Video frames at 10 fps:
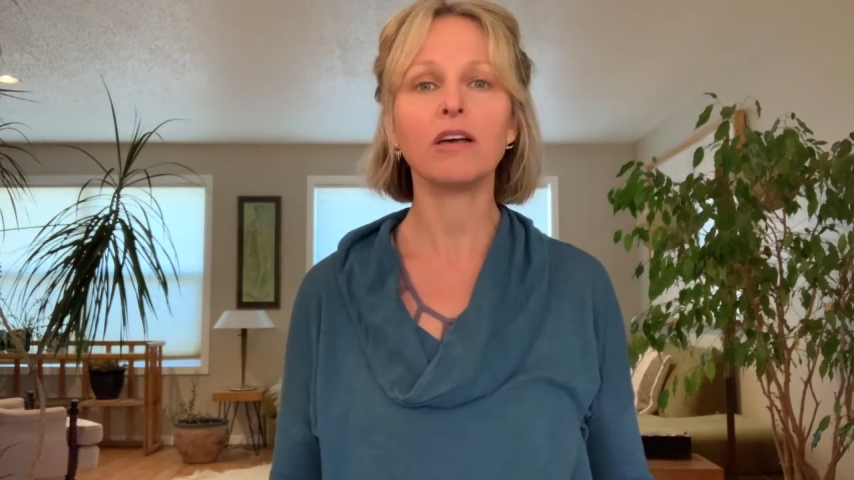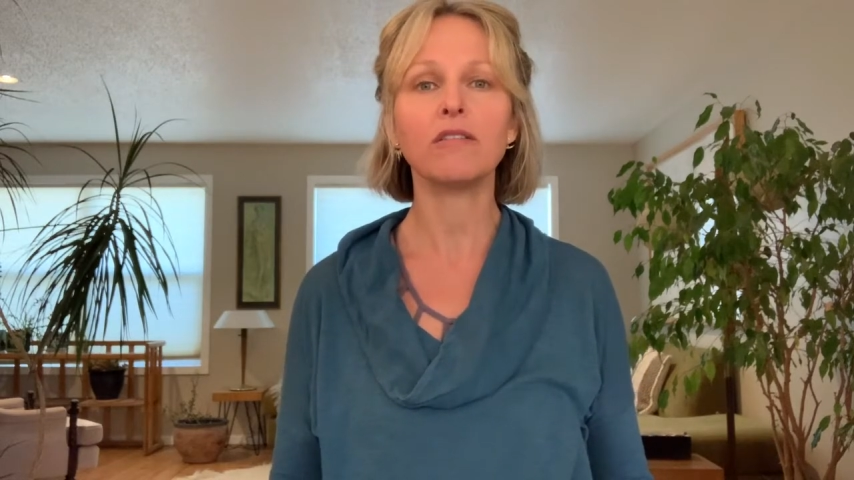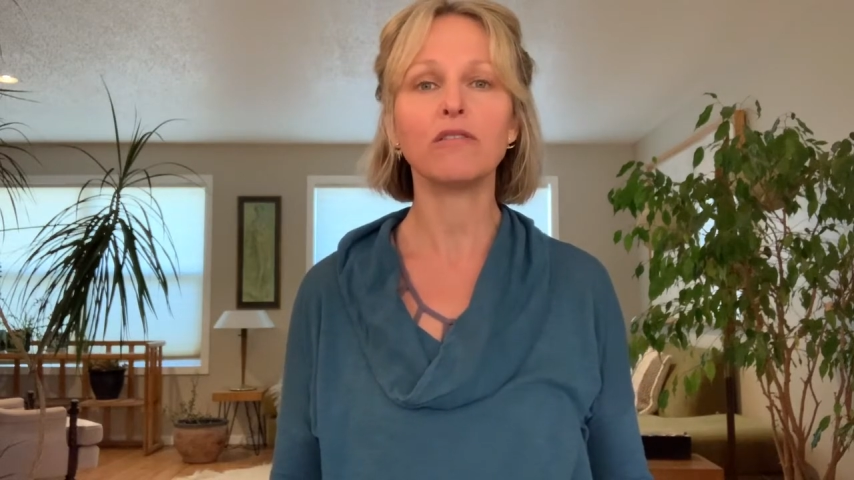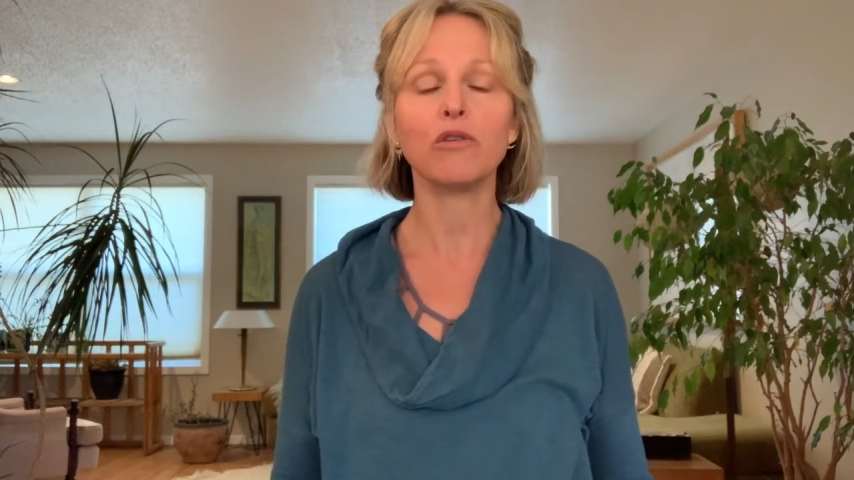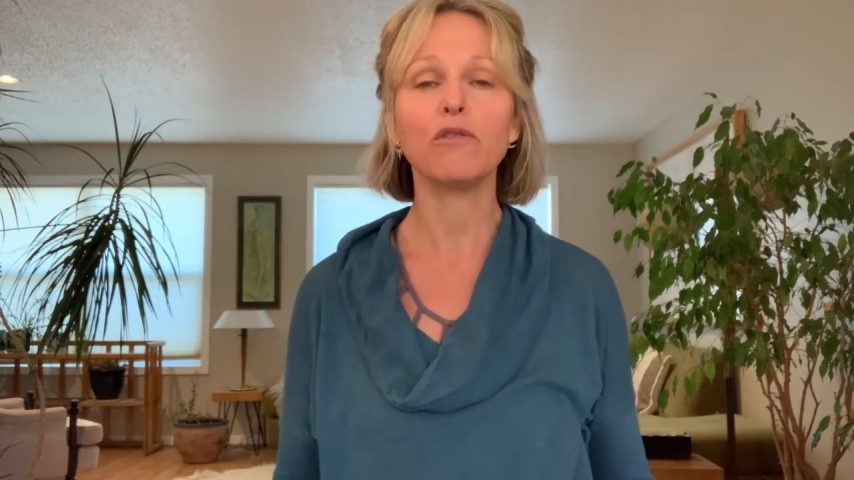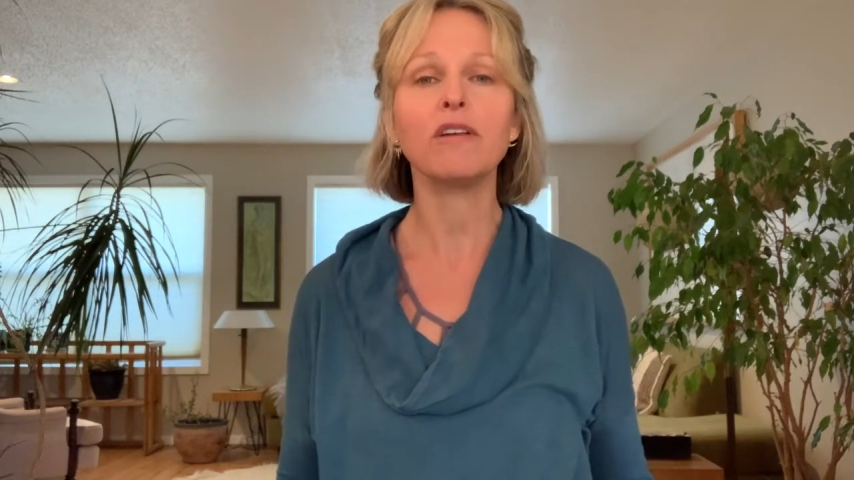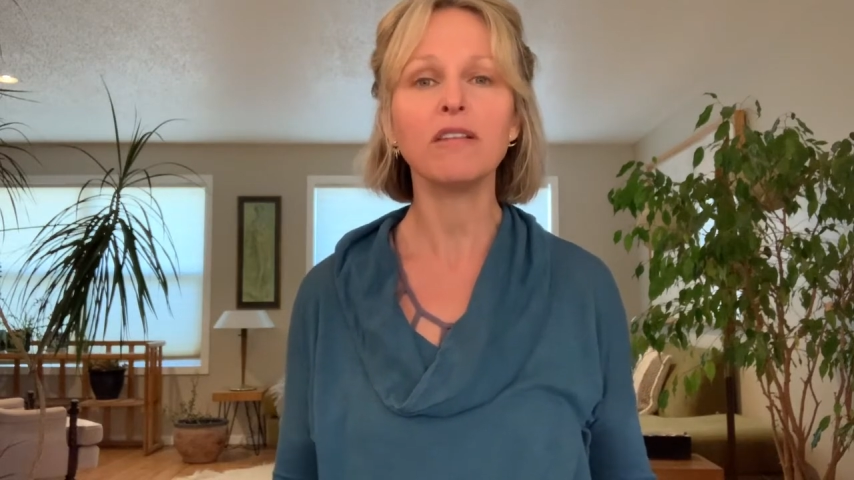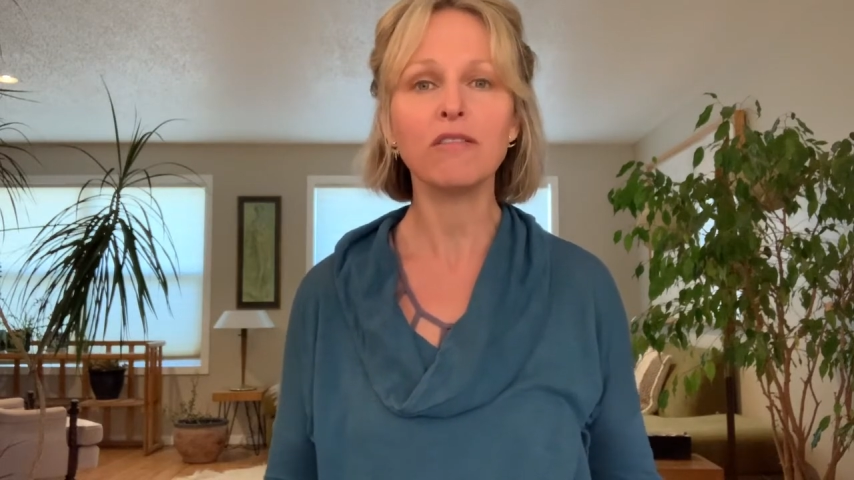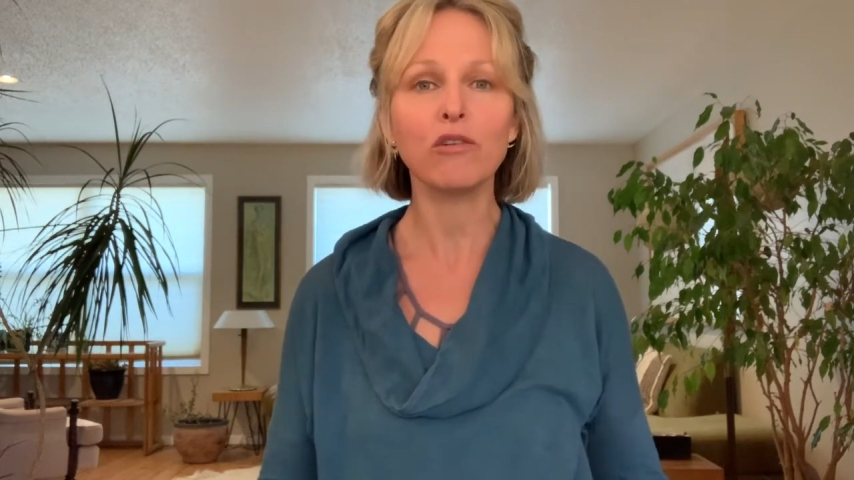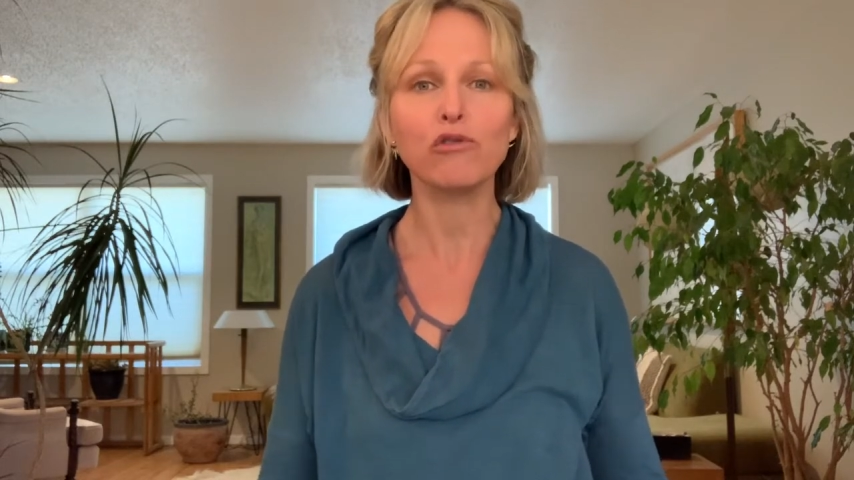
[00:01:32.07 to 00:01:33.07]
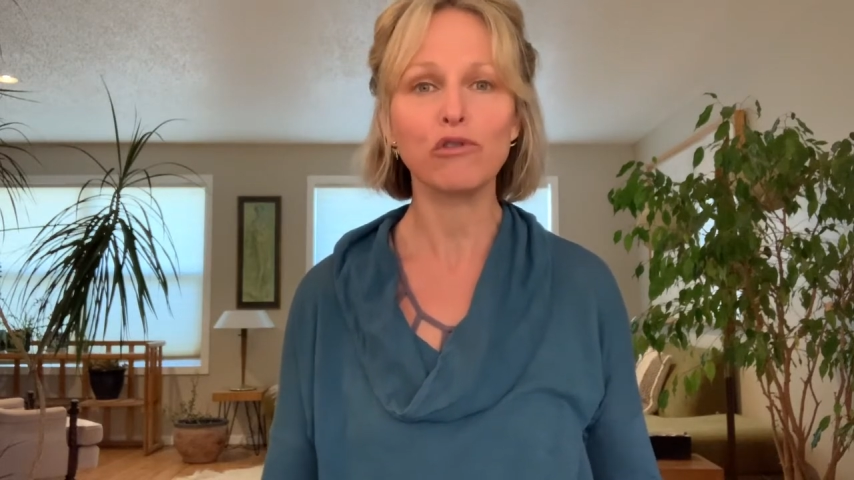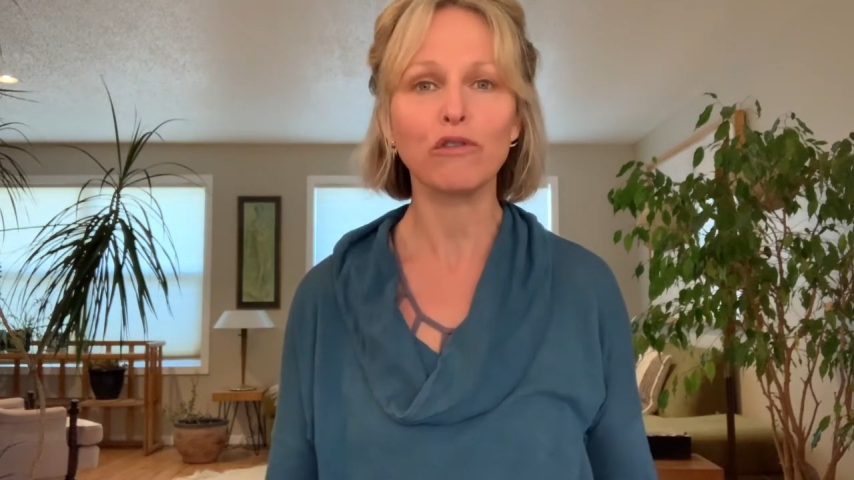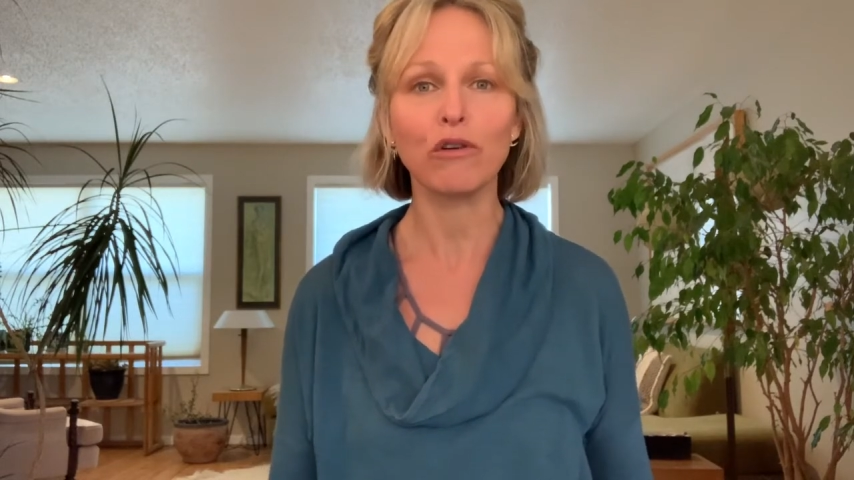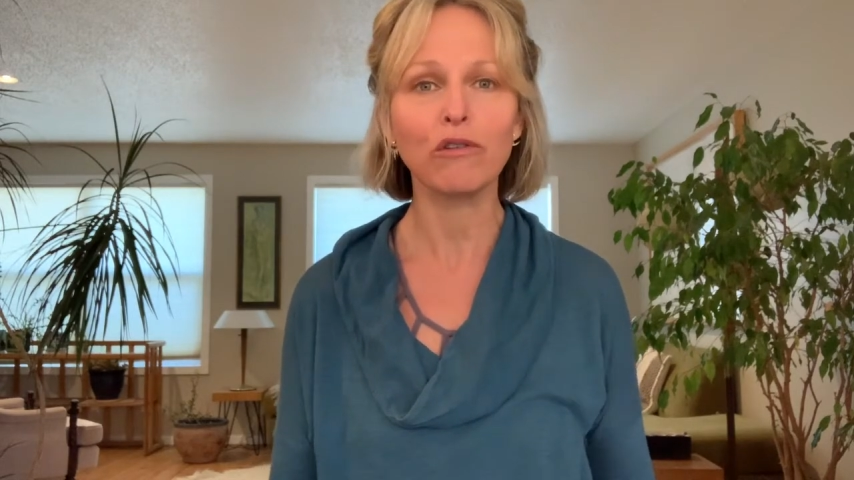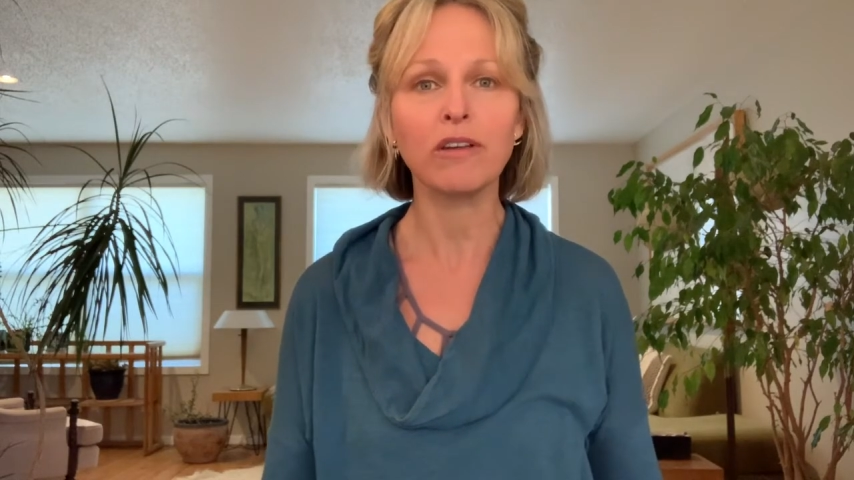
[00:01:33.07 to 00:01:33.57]
servants, social
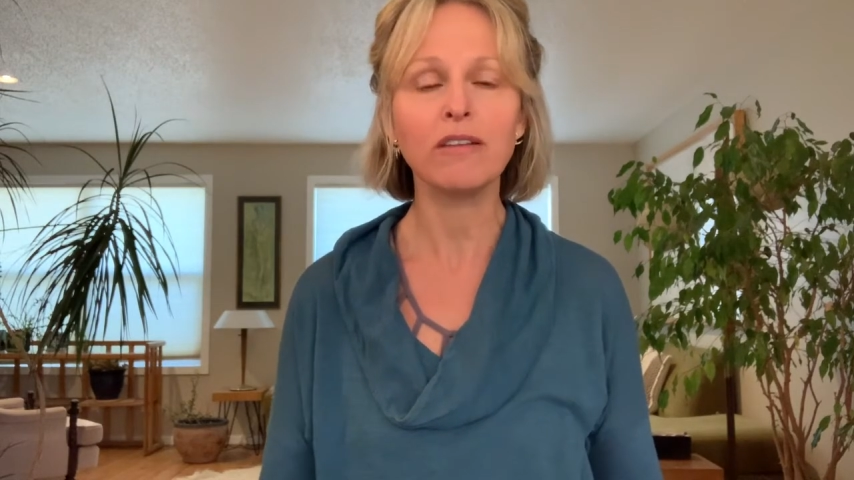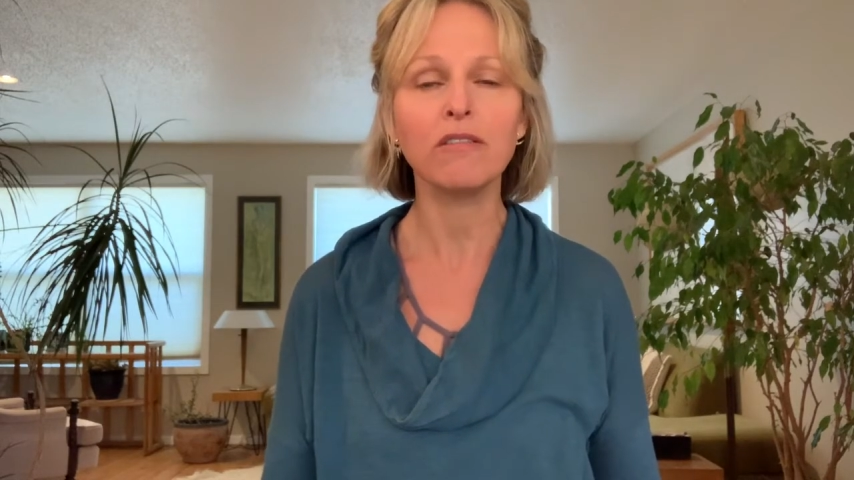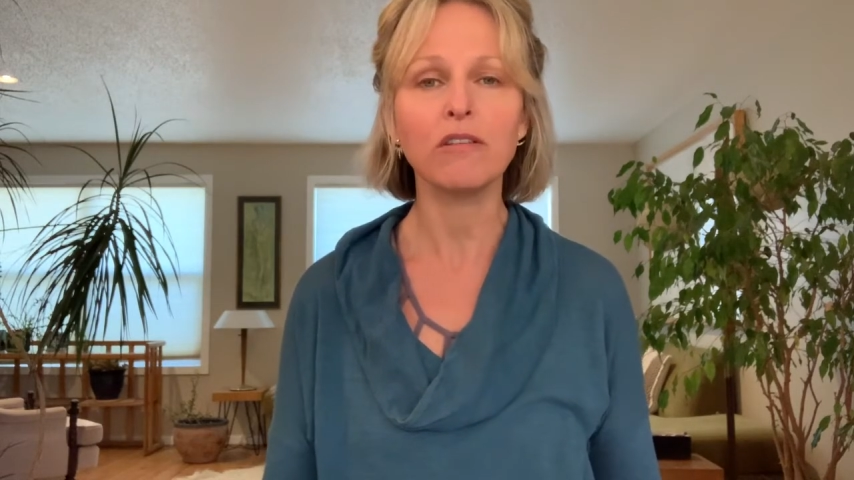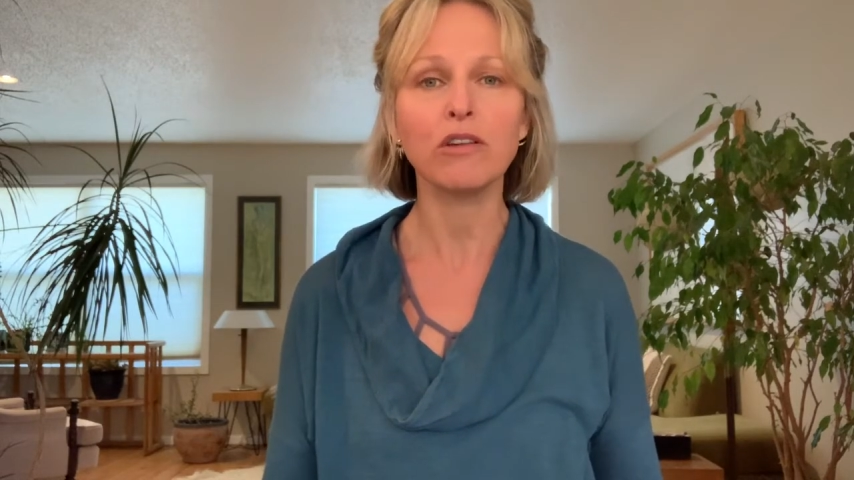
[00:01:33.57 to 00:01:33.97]
servants,